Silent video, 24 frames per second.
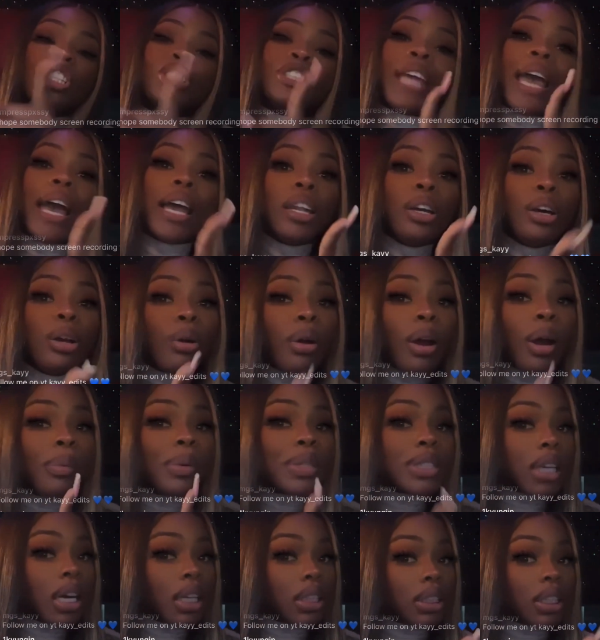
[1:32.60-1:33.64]
That little girl
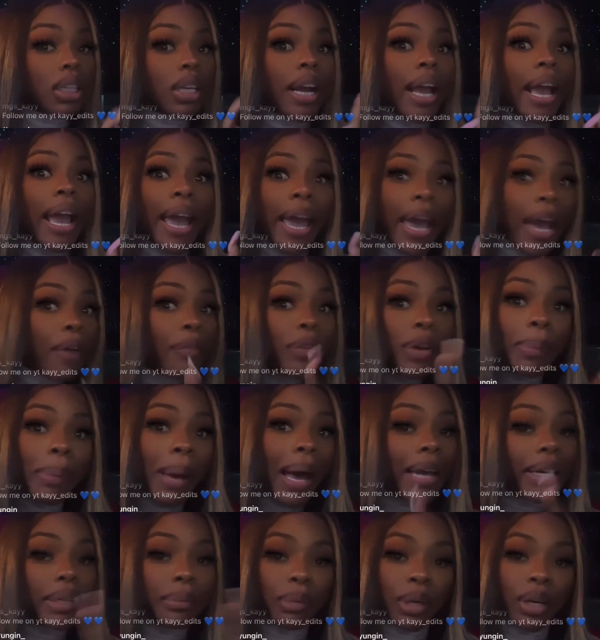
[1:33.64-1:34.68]
was under
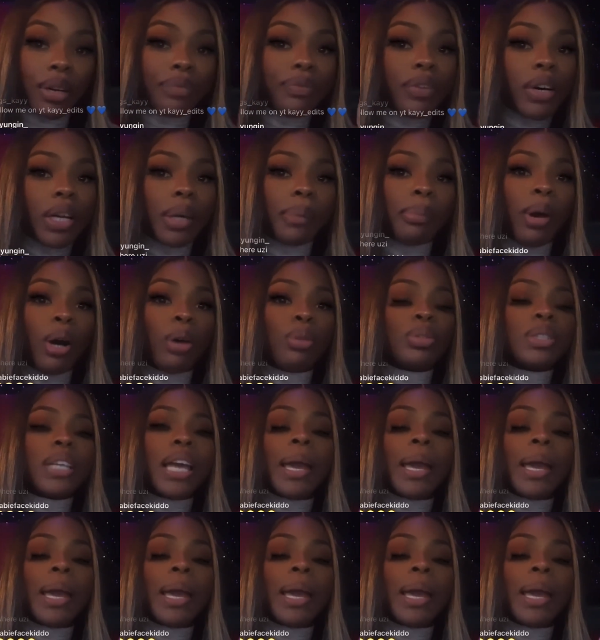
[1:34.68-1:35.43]
everybody motherfucking post,